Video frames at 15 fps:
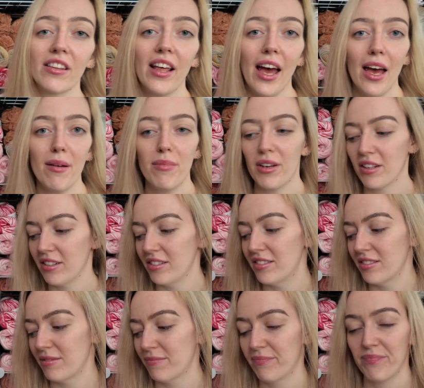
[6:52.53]
on there
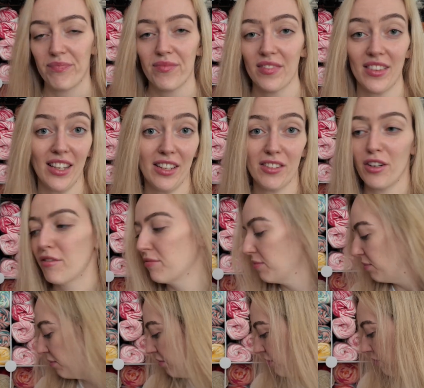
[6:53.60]
because there's no
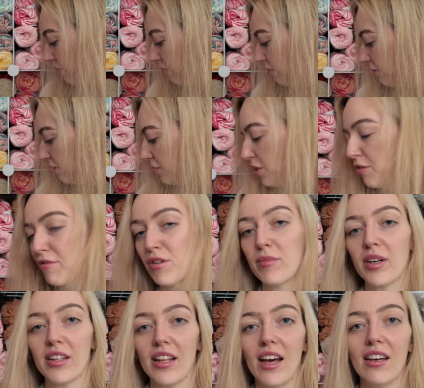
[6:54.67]

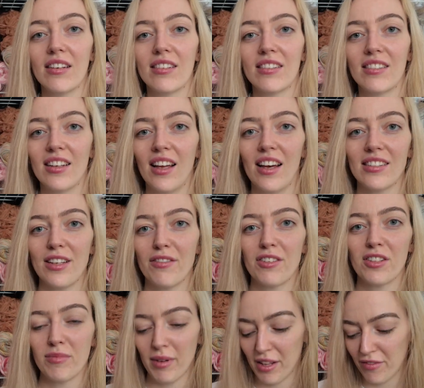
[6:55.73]
room on there, as
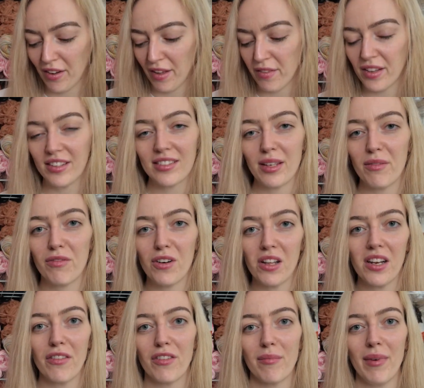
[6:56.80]
evidenced by the fact things keep
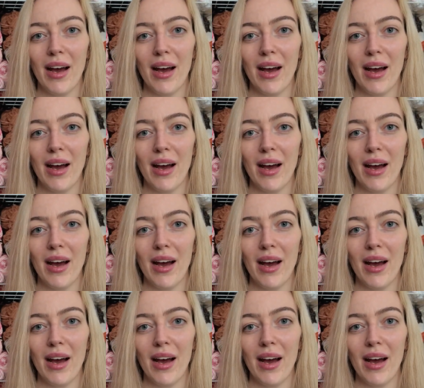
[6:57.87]
falling off